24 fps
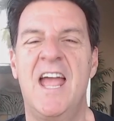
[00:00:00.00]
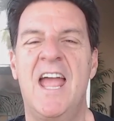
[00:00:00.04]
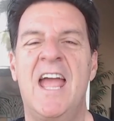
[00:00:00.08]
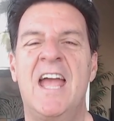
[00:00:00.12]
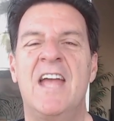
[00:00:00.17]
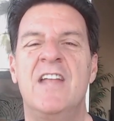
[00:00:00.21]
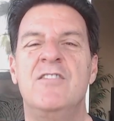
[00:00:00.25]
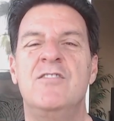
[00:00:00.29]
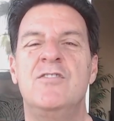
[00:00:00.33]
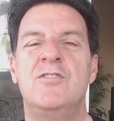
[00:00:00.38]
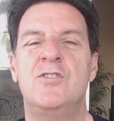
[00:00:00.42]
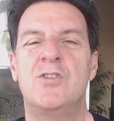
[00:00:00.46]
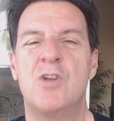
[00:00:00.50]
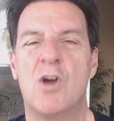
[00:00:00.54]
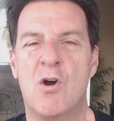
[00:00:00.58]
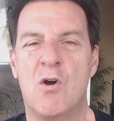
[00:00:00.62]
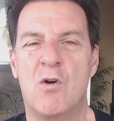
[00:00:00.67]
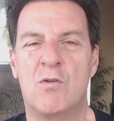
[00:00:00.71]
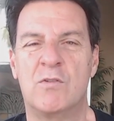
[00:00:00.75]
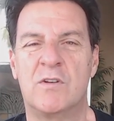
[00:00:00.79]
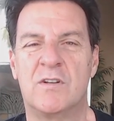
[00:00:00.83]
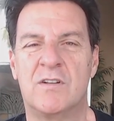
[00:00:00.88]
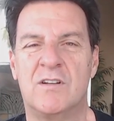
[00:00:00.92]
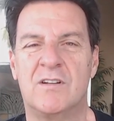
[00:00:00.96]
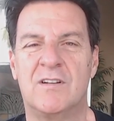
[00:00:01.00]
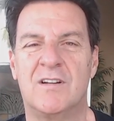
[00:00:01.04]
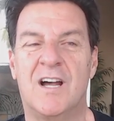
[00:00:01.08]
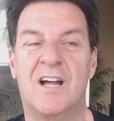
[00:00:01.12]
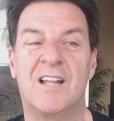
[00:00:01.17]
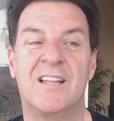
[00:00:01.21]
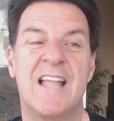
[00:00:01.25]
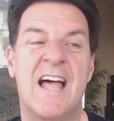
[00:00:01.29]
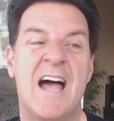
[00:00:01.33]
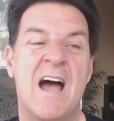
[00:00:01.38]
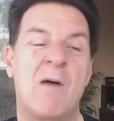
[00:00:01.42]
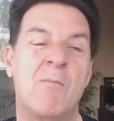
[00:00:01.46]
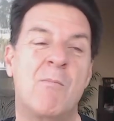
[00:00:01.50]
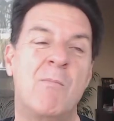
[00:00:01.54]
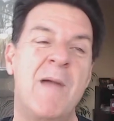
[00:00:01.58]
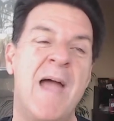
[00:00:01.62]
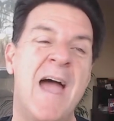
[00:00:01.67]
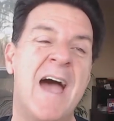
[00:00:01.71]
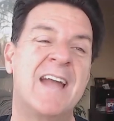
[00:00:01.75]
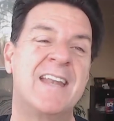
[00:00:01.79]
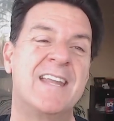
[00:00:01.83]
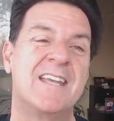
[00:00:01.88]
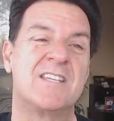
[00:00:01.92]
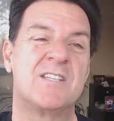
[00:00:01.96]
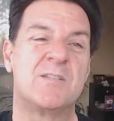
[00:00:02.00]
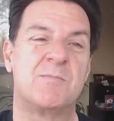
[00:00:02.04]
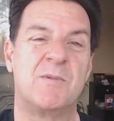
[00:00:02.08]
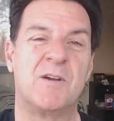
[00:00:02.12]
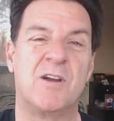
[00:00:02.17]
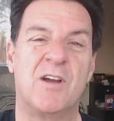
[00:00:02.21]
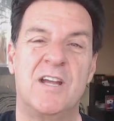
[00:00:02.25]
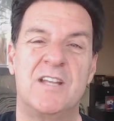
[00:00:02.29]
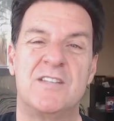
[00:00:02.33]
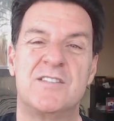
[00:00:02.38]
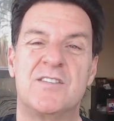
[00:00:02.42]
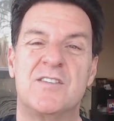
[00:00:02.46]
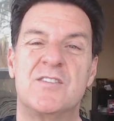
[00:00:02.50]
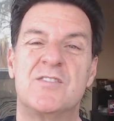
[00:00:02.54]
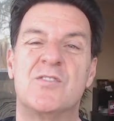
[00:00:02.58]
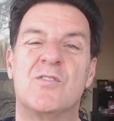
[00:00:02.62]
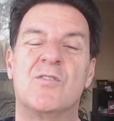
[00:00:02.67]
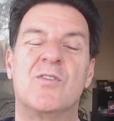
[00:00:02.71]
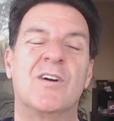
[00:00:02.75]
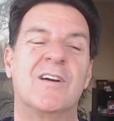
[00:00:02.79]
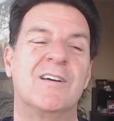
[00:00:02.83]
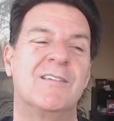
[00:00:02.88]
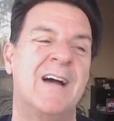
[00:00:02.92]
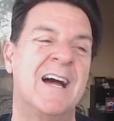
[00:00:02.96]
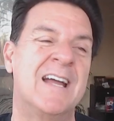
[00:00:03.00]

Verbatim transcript: and don't allow bad experiences or